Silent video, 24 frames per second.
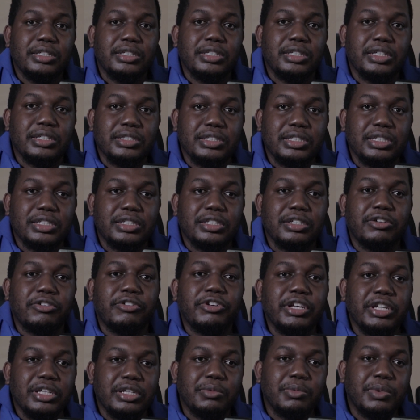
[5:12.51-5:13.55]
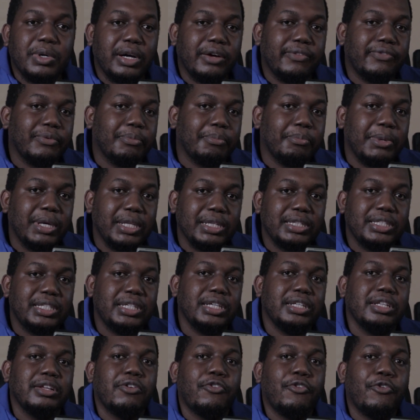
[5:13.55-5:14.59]
You see, you really want to
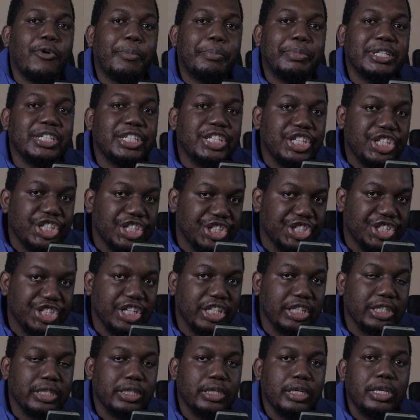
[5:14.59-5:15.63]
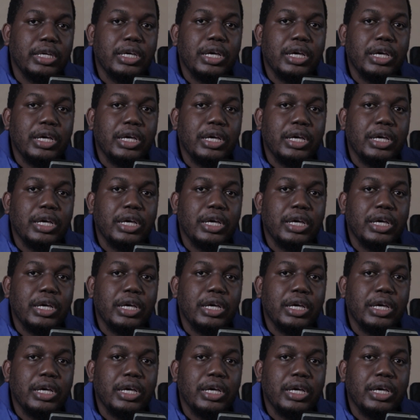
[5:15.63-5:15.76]
maintain a reputation